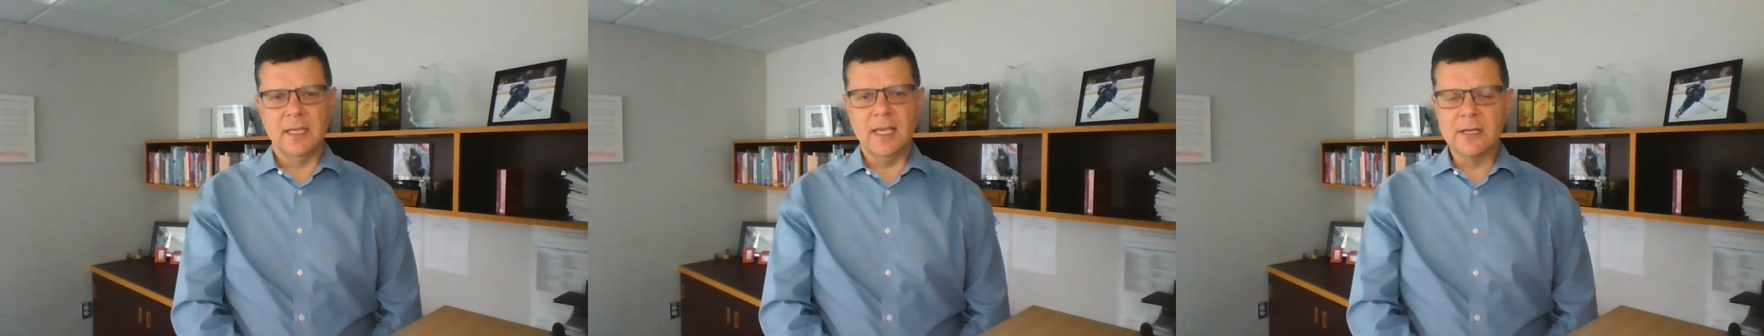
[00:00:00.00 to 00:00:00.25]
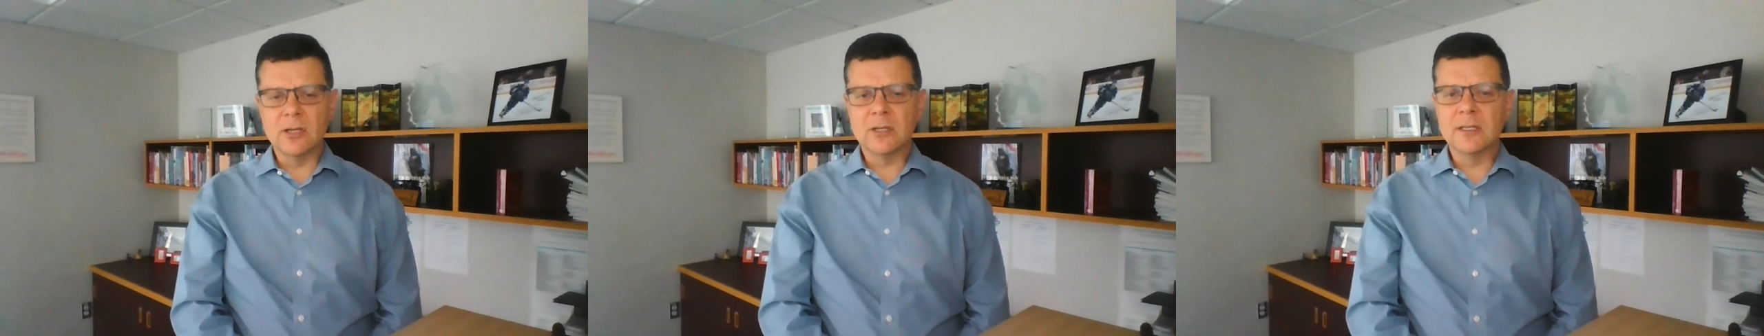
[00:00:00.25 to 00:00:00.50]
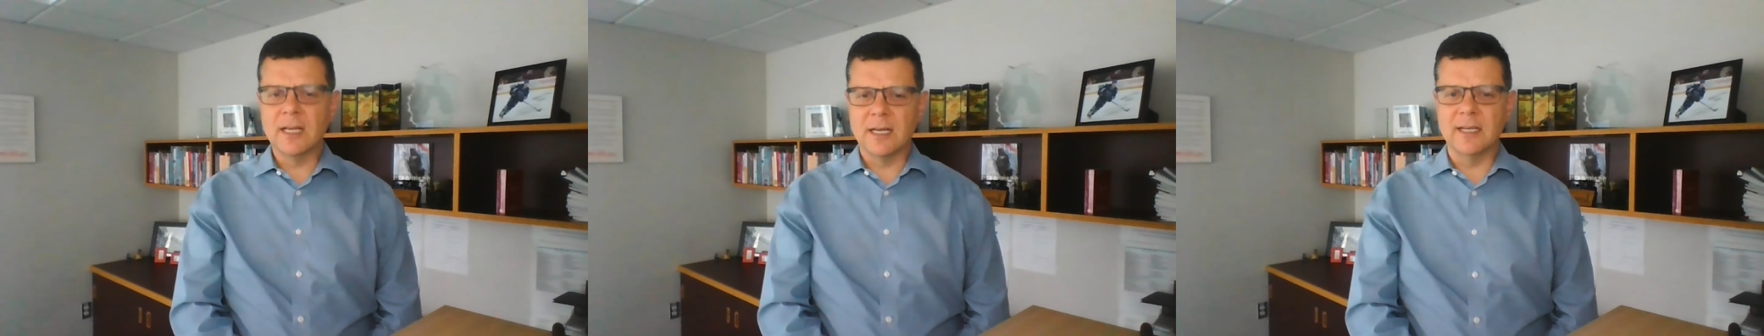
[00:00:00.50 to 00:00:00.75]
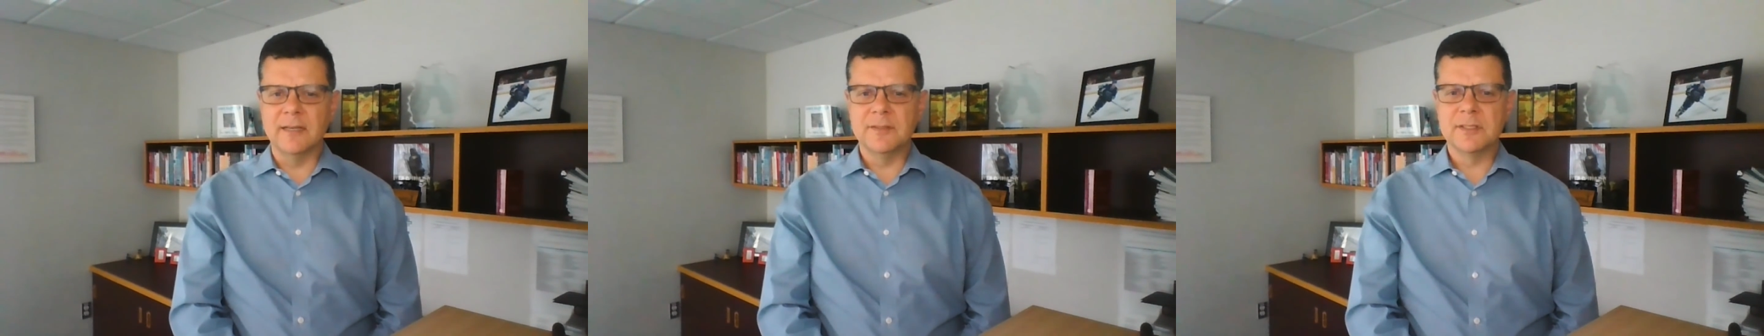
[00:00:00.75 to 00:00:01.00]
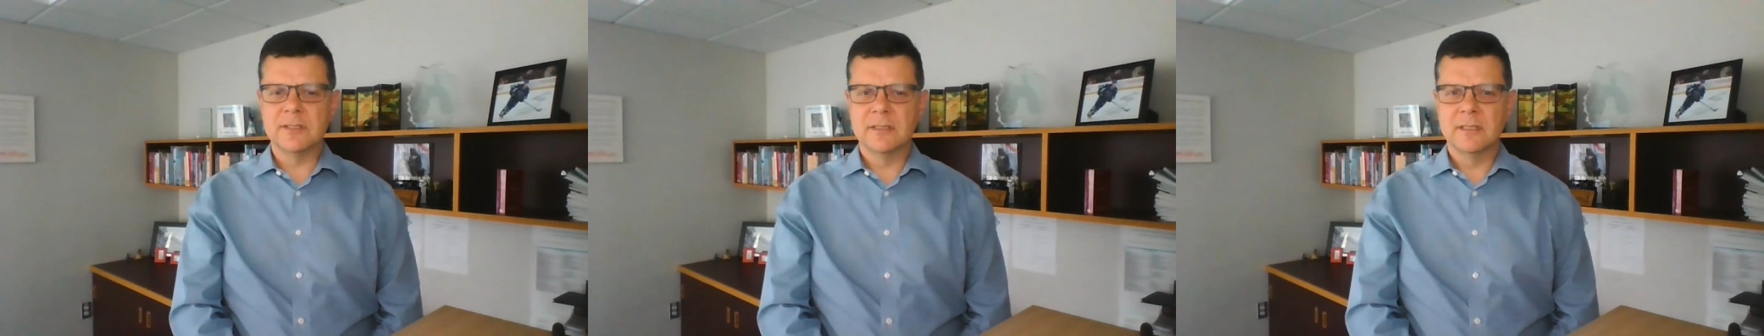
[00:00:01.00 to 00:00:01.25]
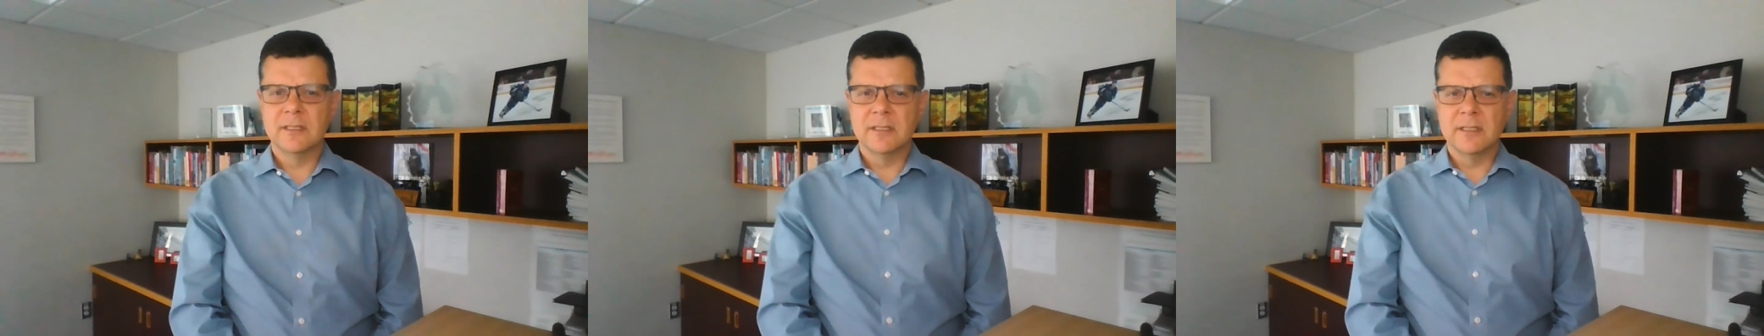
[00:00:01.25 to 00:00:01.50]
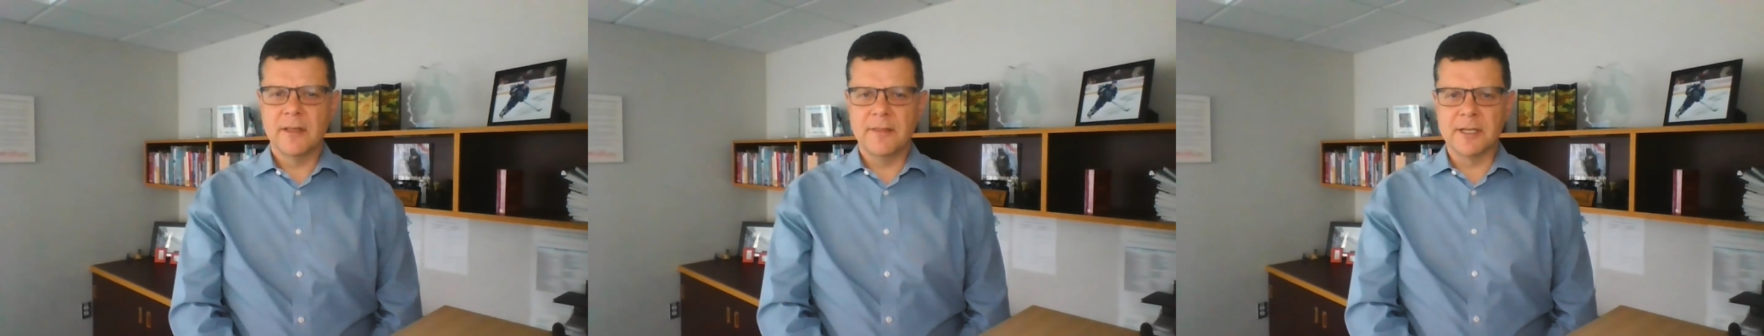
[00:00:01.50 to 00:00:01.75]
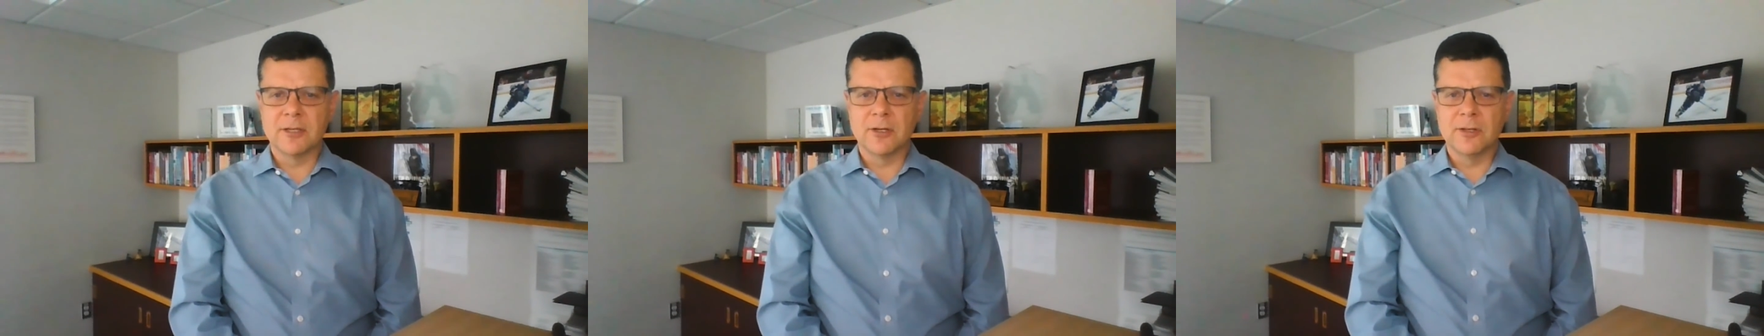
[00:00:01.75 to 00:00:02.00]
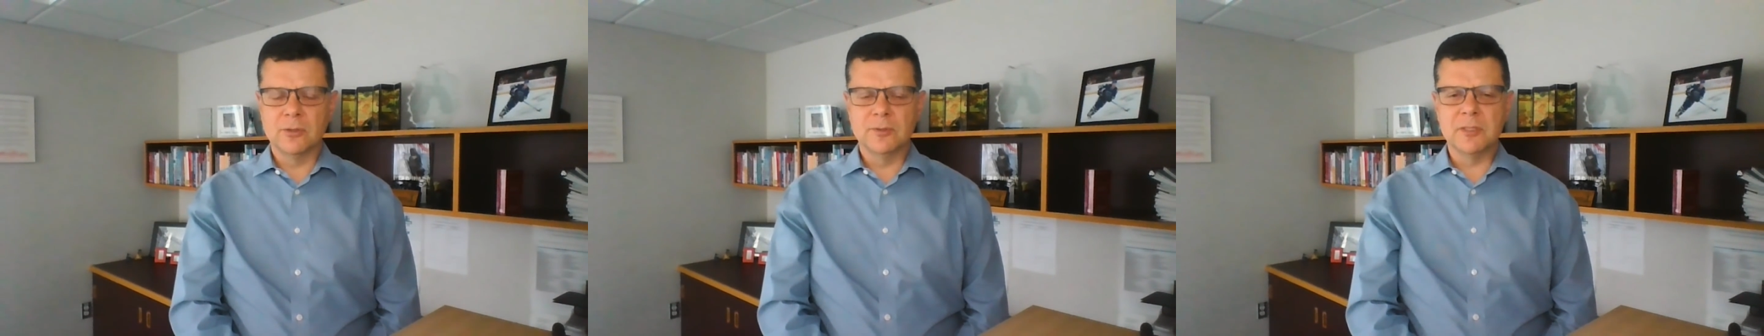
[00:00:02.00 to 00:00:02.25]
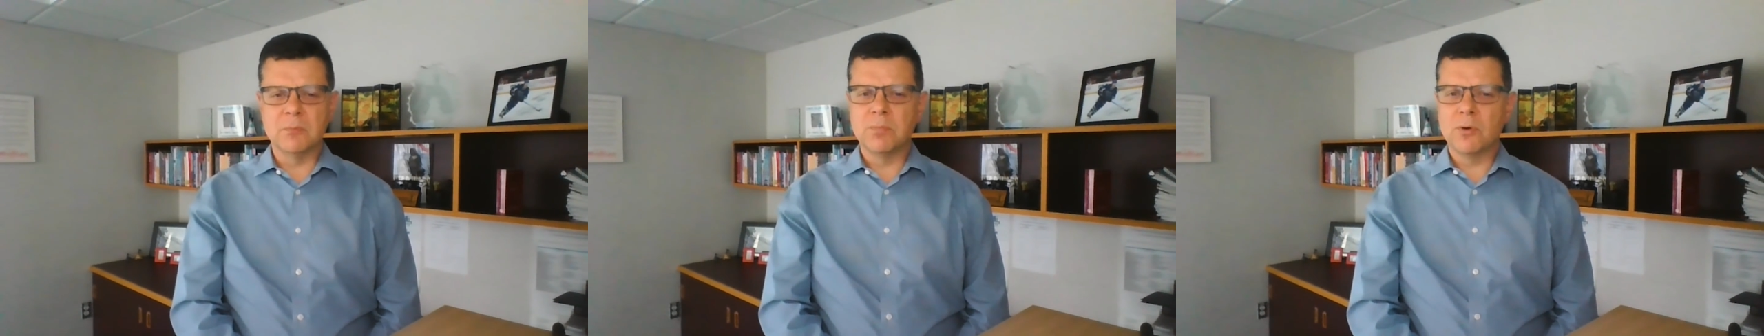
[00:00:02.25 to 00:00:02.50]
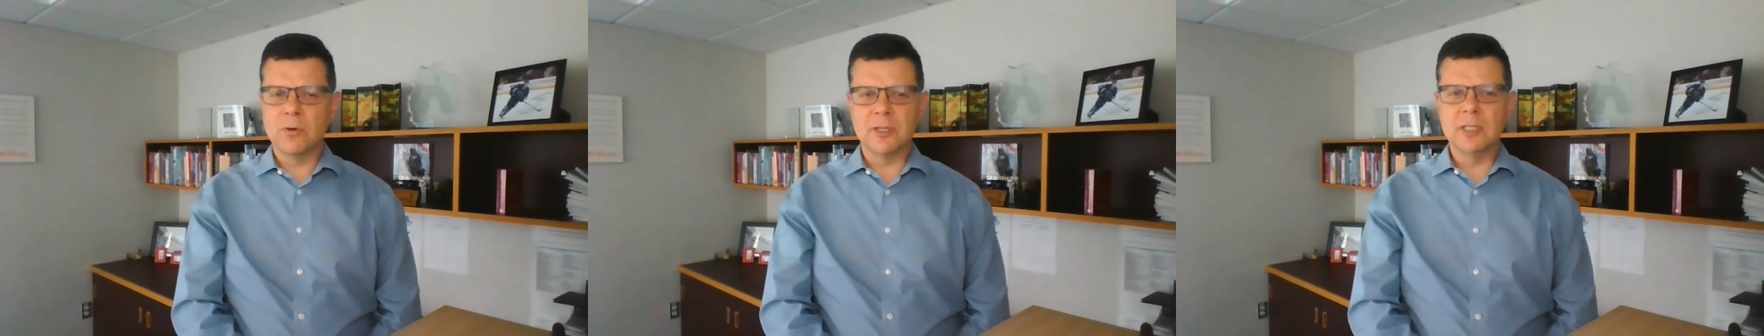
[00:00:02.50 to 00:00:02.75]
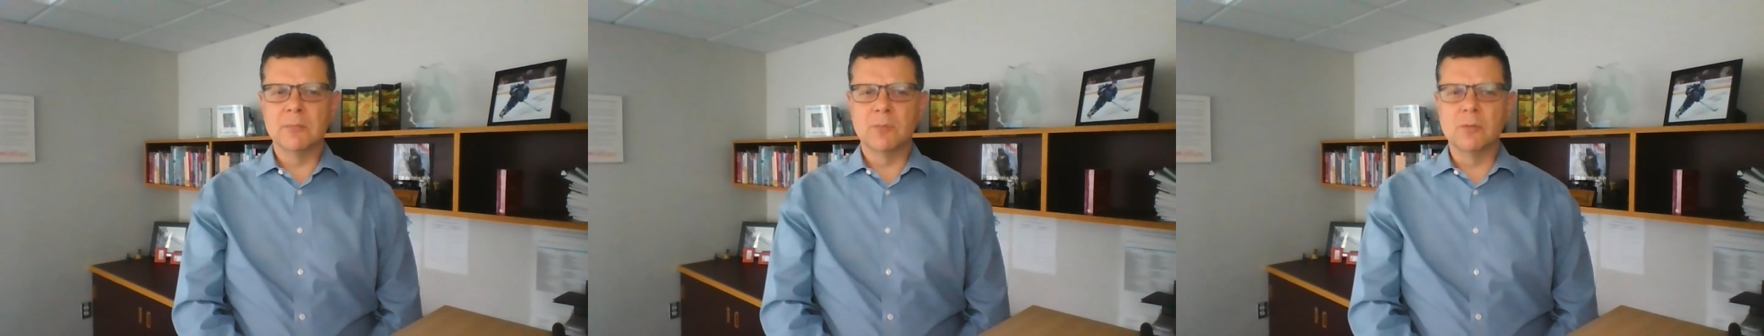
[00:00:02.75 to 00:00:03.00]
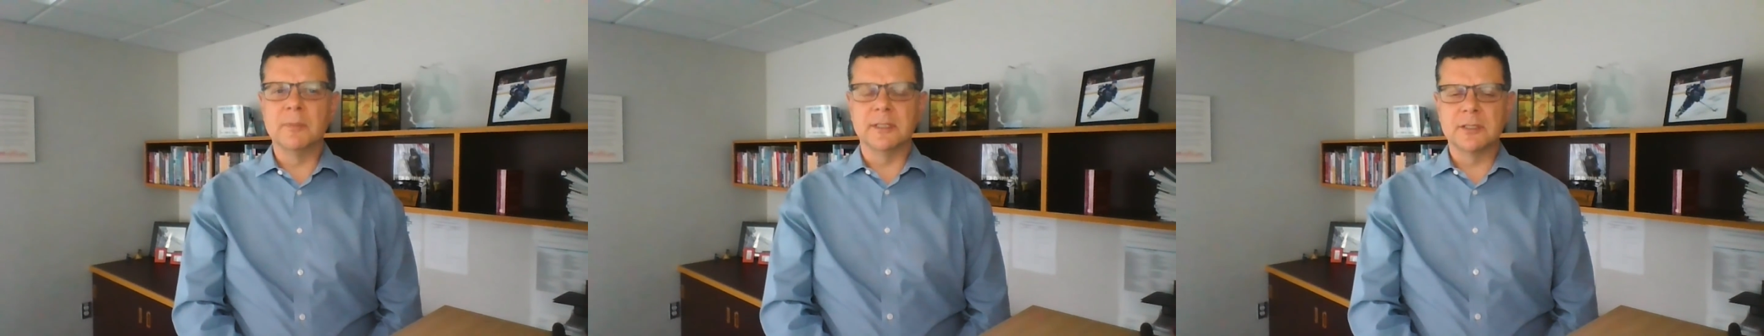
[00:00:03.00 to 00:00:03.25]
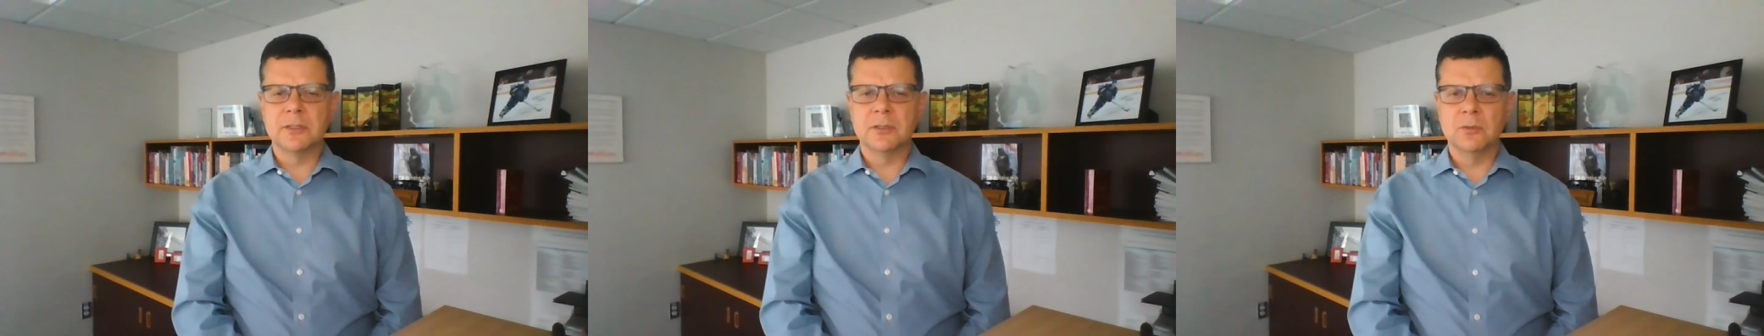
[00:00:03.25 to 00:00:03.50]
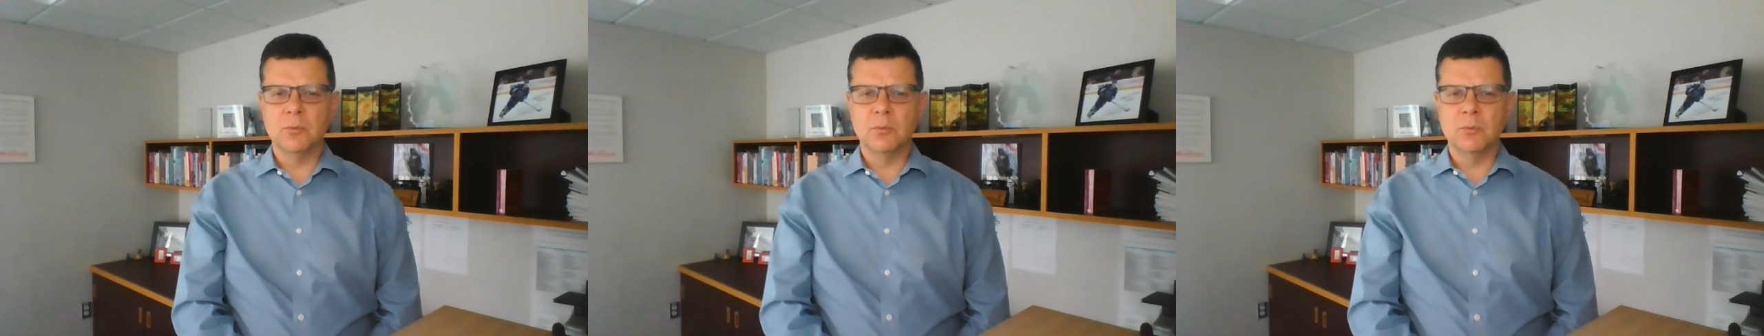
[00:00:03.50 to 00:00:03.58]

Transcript: In our lives, there are those important moments